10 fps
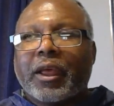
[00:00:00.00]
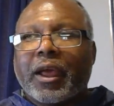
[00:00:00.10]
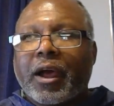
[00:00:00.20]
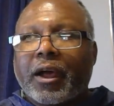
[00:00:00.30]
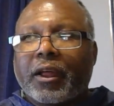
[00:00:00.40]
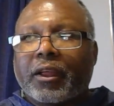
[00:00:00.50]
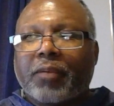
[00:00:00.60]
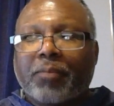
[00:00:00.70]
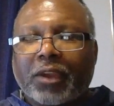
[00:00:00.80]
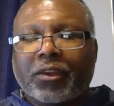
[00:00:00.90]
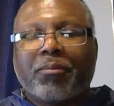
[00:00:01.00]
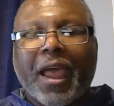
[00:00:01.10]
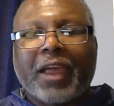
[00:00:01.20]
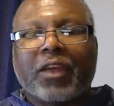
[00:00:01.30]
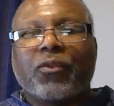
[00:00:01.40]
can be some
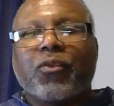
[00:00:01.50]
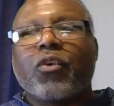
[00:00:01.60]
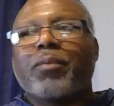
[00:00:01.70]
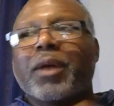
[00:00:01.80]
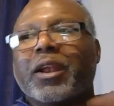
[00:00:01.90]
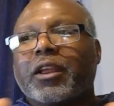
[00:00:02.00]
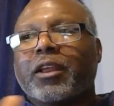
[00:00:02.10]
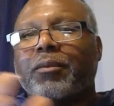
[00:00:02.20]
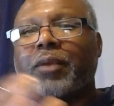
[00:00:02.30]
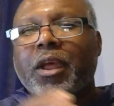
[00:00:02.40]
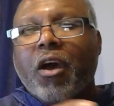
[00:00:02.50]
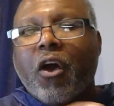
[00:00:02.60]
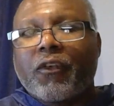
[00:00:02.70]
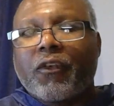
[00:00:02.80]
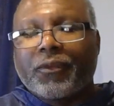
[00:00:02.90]
back and forth, but it could,
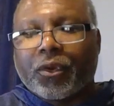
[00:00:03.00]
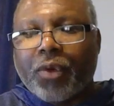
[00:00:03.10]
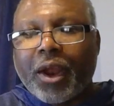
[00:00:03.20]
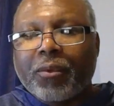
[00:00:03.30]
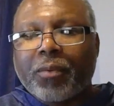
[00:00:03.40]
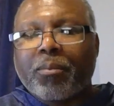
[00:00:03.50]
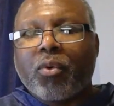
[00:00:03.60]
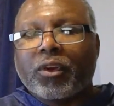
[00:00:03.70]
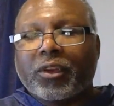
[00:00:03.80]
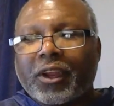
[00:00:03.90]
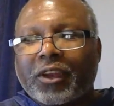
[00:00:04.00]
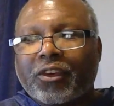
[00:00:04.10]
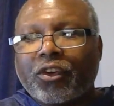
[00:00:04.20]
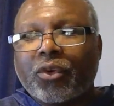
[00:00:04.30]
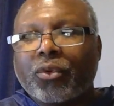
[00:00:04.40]
off of your credit reports,
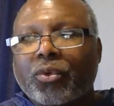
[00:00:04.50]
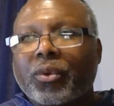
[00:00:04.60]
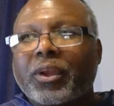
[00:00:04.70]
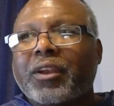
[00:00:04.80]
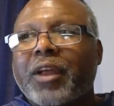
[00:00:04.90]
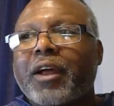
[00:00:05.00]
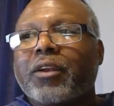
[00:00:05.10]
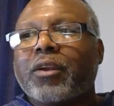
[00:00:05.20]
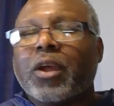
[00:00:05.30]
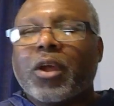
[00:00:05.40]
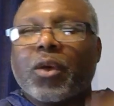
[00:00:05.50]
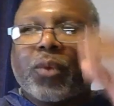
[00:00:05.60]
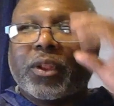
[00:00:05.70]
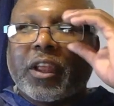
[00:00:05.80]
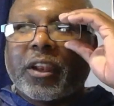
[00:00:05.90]
it's usually done
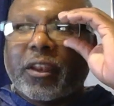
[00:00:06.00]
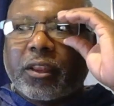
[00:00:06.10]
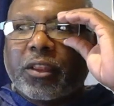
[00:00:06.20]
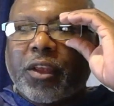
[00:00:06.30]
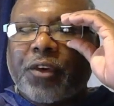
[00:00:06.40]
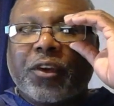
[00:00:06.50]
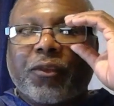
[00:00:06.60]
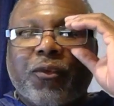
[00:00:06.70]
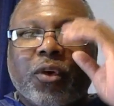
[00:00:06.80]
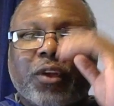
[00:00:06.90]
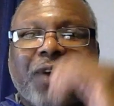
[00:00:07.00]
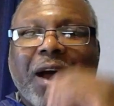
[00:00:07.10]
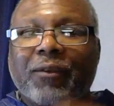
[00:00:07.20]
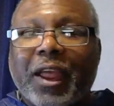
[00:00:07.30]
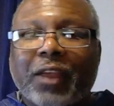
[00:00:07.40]
within 30 to
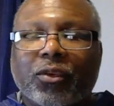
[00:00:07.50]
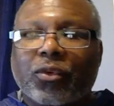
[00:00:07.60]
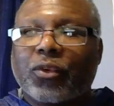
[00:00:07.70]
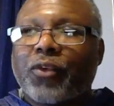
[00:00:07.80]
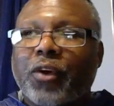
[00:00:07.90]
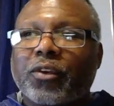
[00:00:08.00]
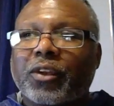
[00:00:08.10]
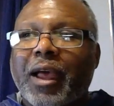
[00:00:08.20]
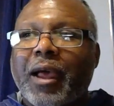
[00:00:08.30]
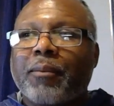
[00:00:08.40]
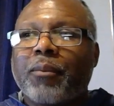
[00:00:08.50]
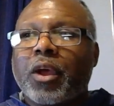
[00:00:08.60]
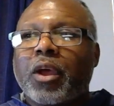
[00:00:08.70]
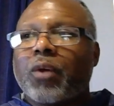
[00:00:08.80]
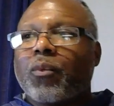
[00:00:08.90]
45 days on the first time
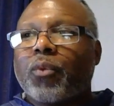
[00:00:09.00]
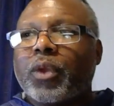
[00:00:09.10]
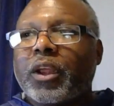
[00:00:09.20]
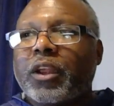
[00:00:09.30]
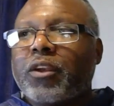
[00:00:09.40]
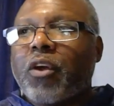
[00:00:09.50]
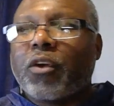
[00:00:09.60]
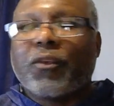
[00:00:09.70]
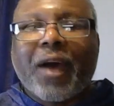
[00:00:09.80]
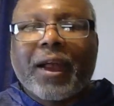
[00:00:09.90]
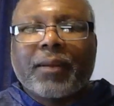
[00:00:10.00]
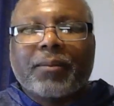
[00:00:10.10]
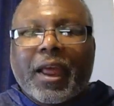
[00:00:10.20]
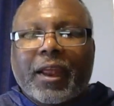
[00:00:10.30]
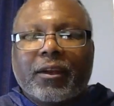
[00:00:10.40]
when we notify
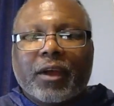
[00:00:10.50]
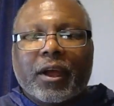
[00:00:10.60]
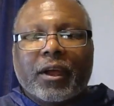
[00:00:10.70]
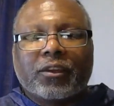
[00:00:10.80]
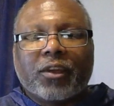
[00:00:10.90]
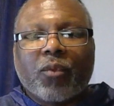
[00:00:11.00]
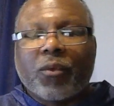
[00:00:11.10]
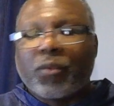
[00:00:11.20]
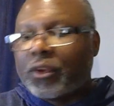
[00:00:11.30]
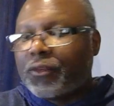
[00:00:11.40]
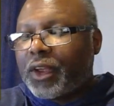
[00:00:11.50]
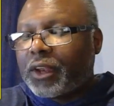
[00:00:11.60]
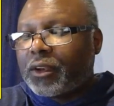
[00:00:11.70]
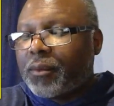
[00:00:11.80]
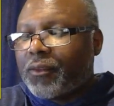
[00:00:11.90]
them that someone was a
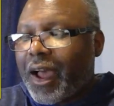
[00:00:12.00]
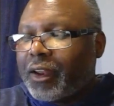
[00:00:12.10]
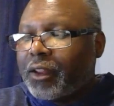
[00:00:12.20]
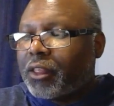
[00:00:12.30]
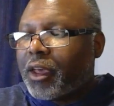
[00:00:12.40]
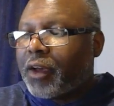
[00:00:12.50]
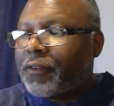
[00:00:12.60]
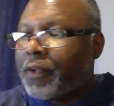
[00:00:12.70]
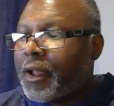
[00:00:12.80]
victim of ID theft.